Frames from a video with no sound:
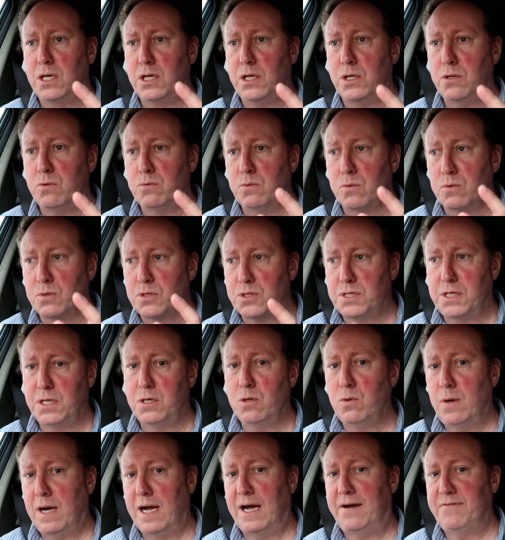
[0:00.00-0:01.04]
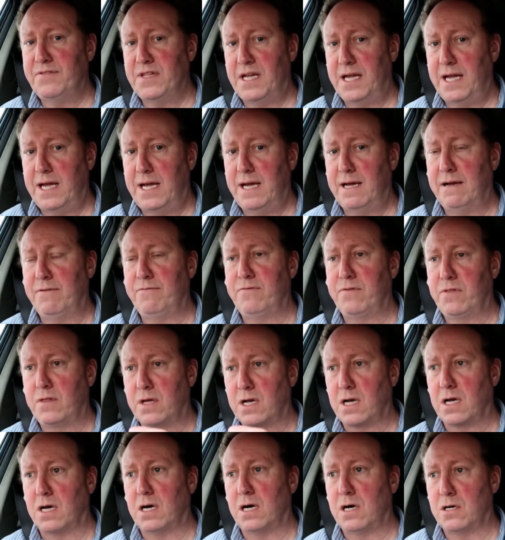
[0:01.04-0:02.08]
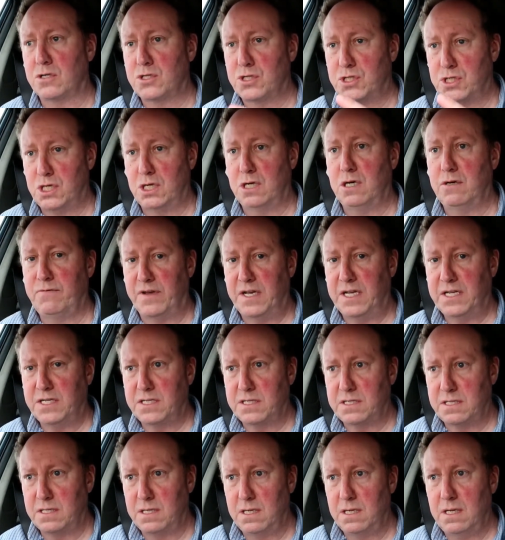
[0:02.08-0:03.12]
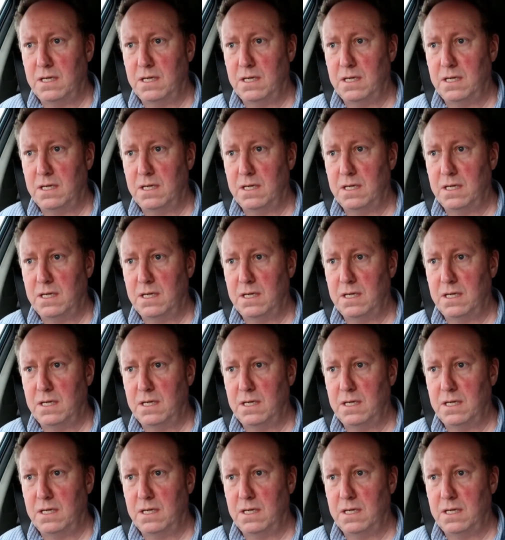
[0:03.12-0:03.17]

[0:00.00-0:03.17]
you will still have to have the car serviced,